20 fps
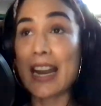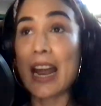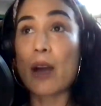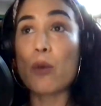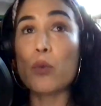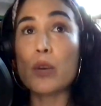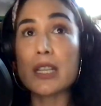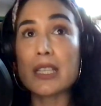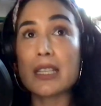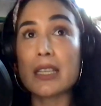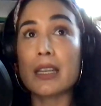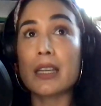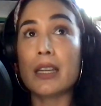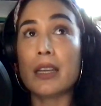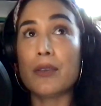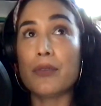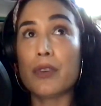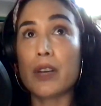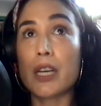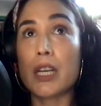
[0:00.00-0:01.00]
And I wasn't
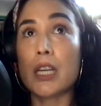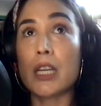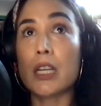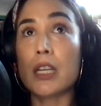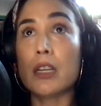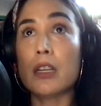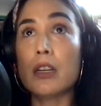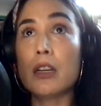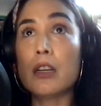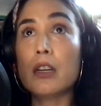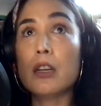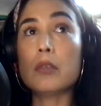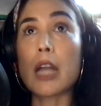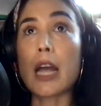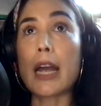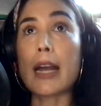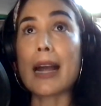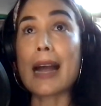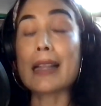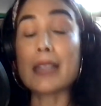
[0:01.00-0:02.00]
even
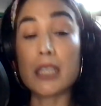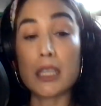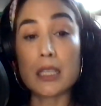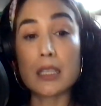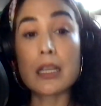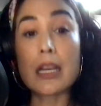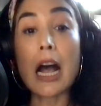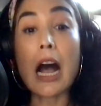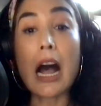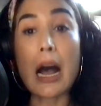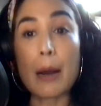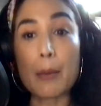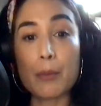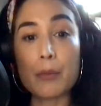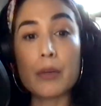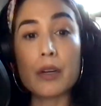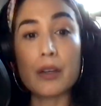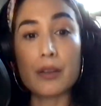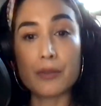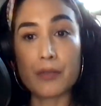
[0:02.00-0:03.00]
like at the top
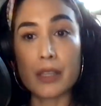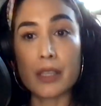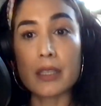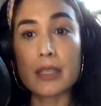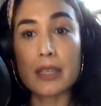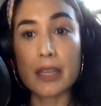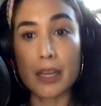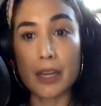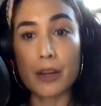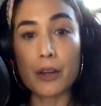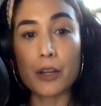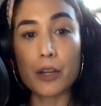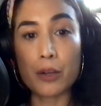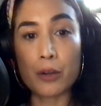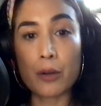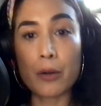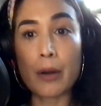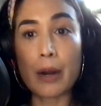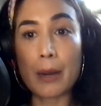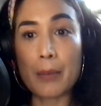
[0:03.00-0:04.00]
of the tier. You
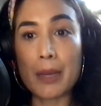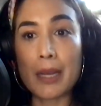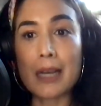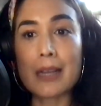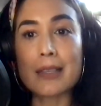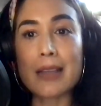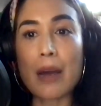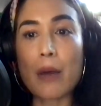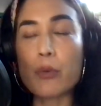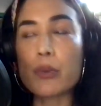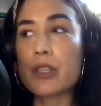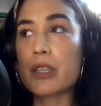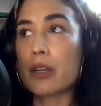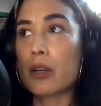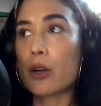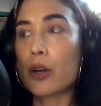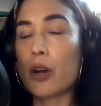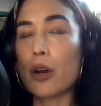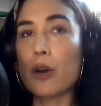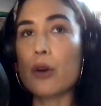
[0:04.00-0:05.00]
know what I mean? Because I
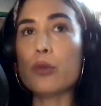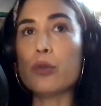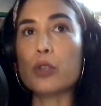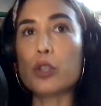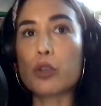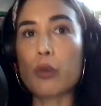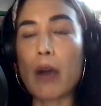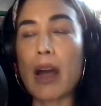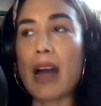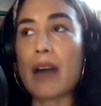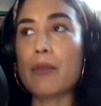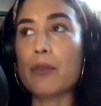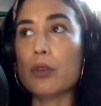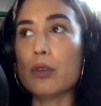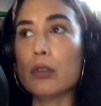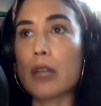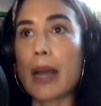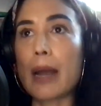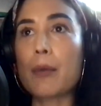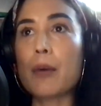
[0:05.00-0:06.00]
wasn't a girl who
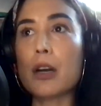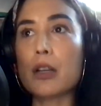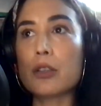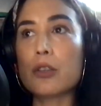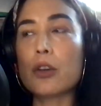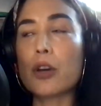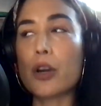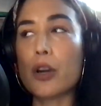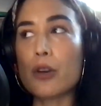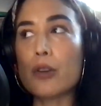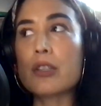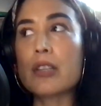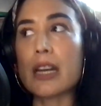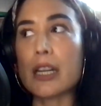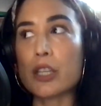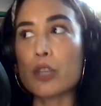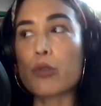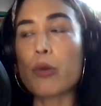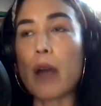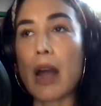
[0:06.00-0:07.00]
traveled. Like the girls
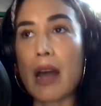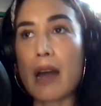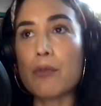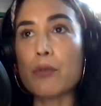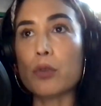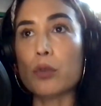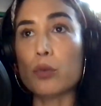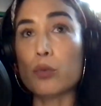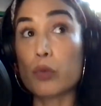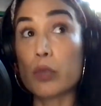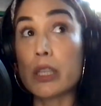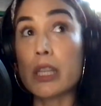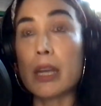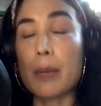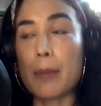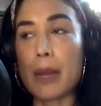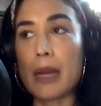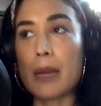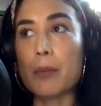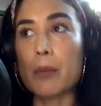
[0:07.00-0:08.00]
that traveled
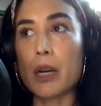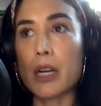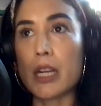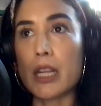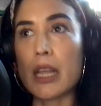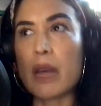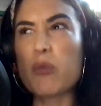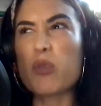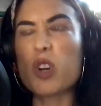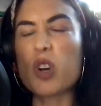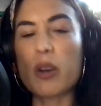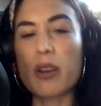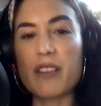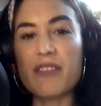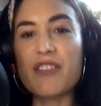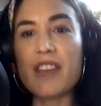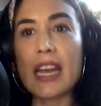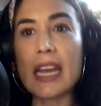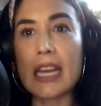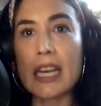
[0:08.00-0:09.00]
really made money. They would go
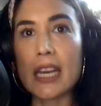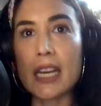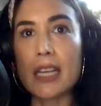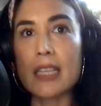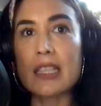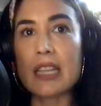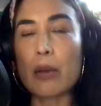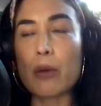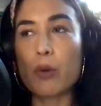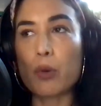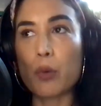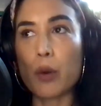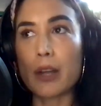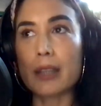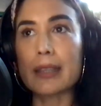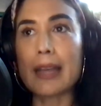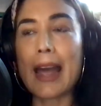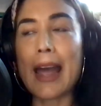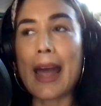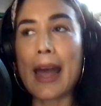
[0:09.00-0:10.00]
to Vegas, they would
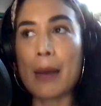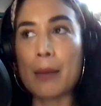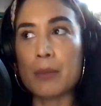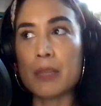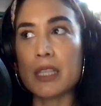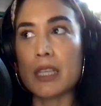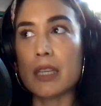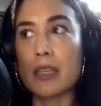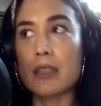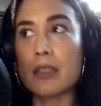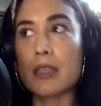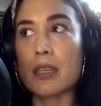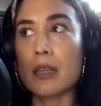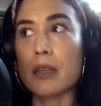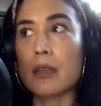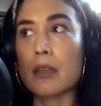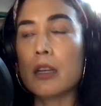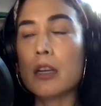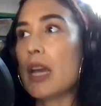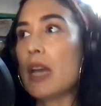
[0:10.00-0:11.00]
work the Hamptons.
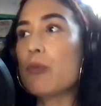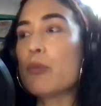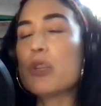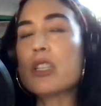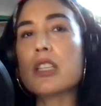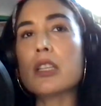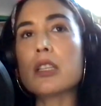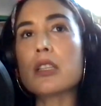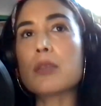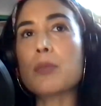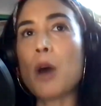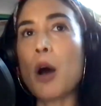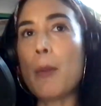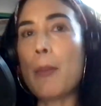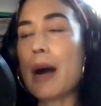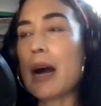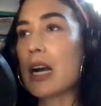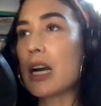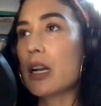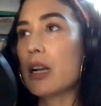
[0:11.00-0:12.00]
And it was a small
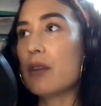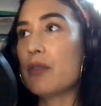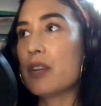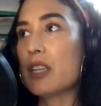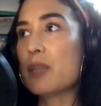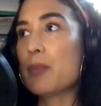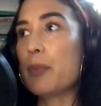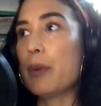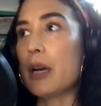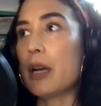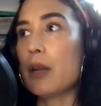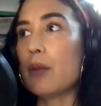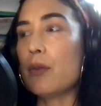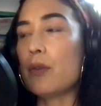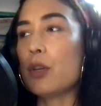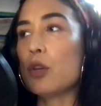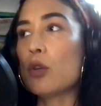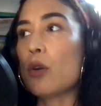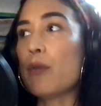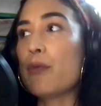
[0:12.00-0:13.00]
pocket of us. But,
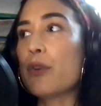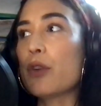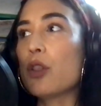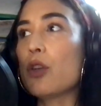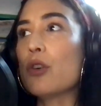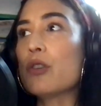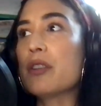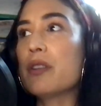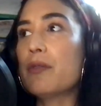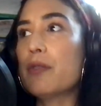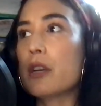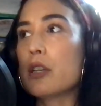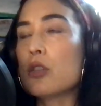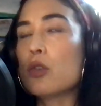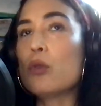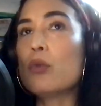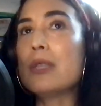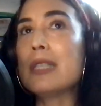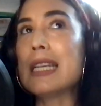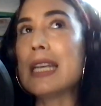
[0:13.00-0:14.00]
you know, for those of
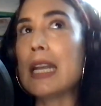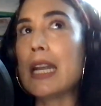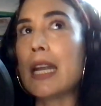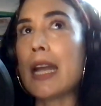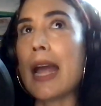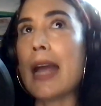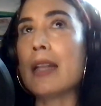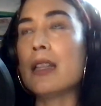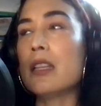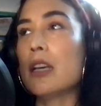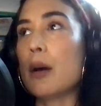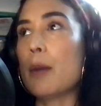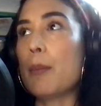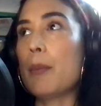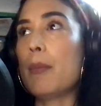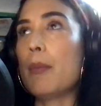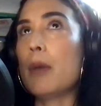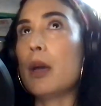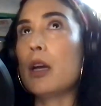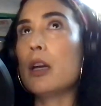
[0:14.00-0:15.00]
us who didn't end
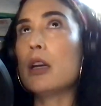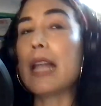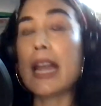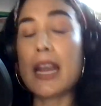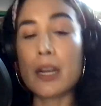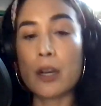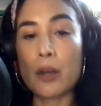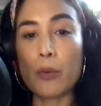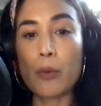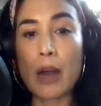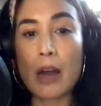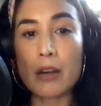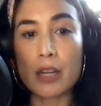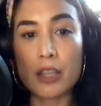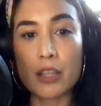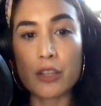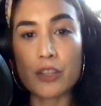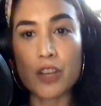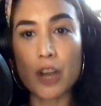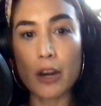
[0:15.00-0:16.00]
up playing around
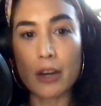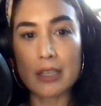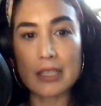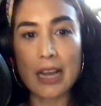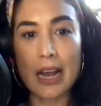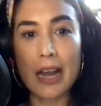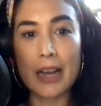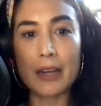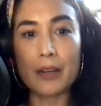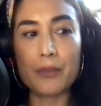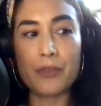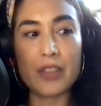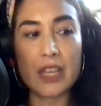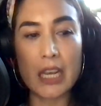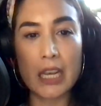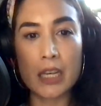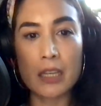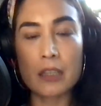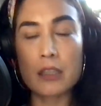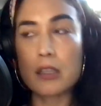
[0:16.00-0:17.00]
in the dark side of
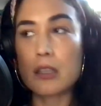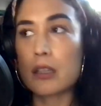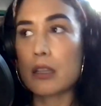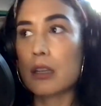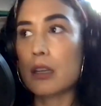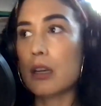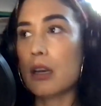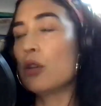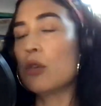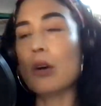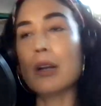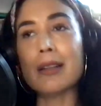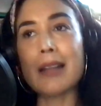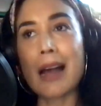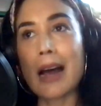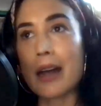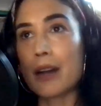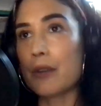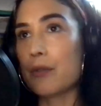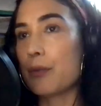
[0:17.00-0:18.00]
things, you know, a
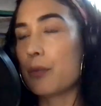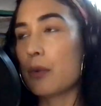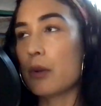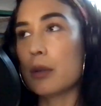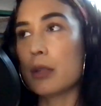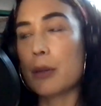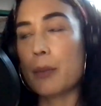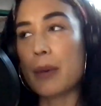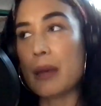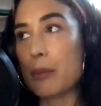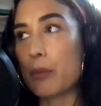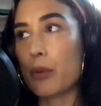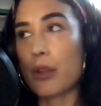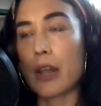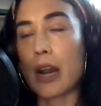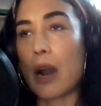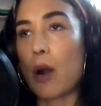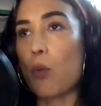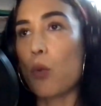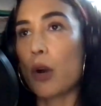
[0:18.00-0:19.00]
lot of the people
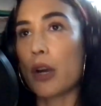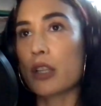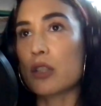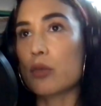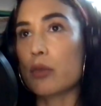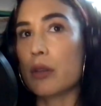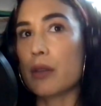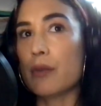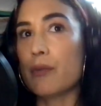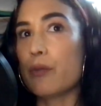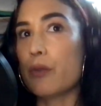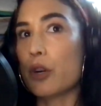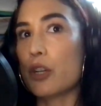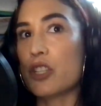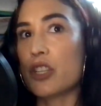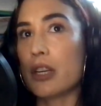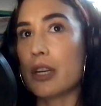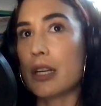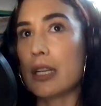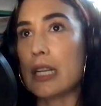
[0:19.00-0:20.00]
that I worked with
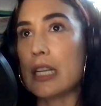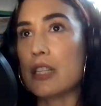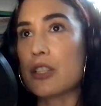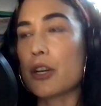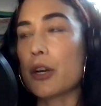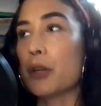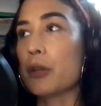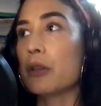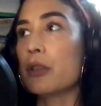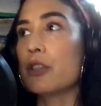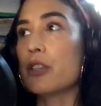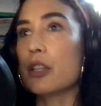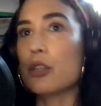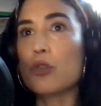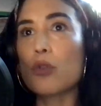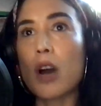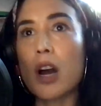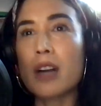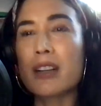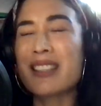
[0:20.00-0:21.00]
unfortunately turned to
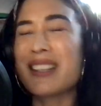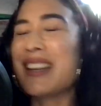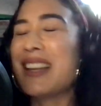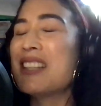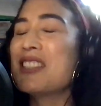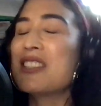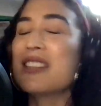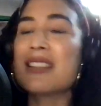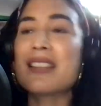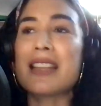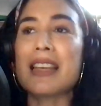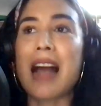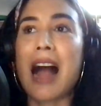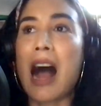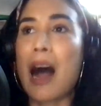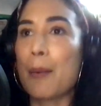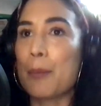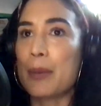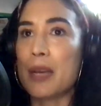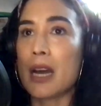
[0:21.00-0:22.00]
drugs. And it's just the
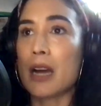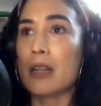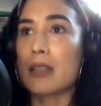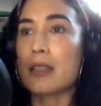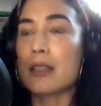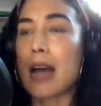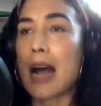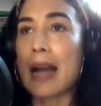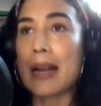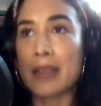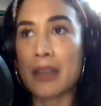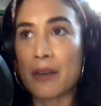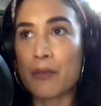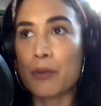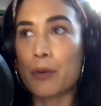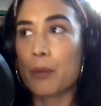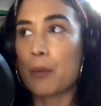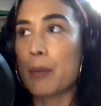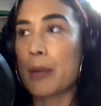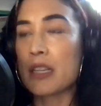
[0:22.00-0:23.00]
ambiance. I
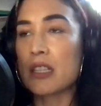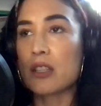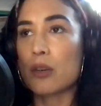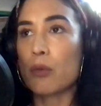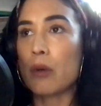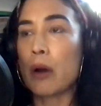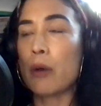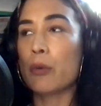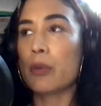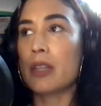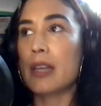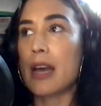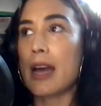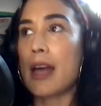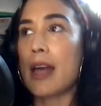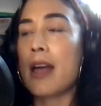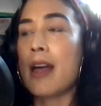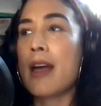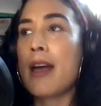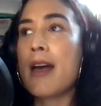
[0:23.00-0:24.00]
never messed around with
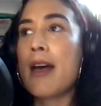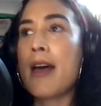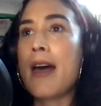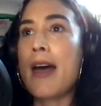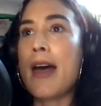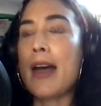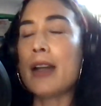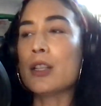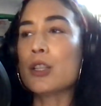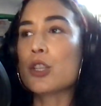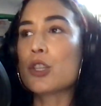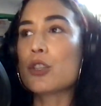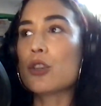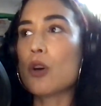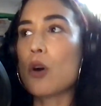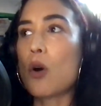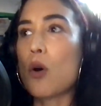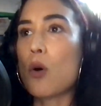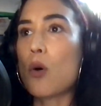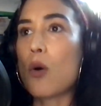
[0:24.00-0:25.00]
that. And
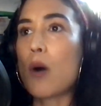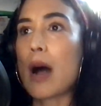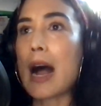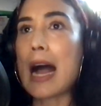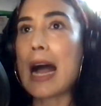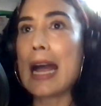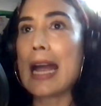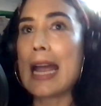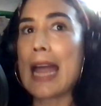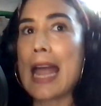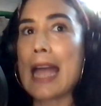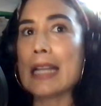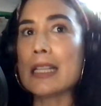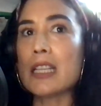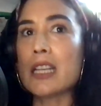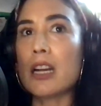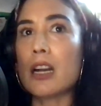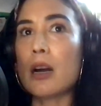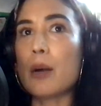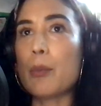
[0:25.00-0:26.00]
so I
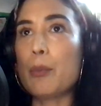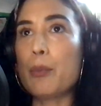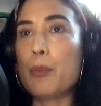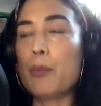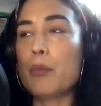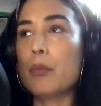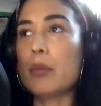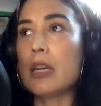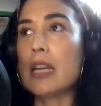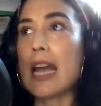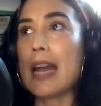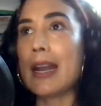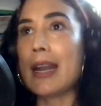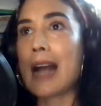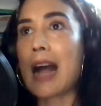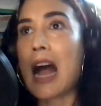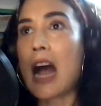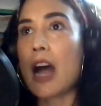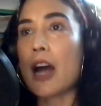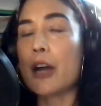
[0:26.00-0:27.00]
ended up
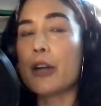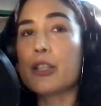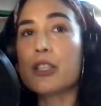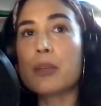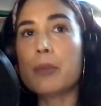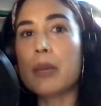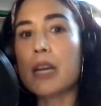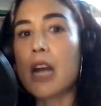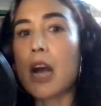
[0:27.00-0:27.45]
getting hired to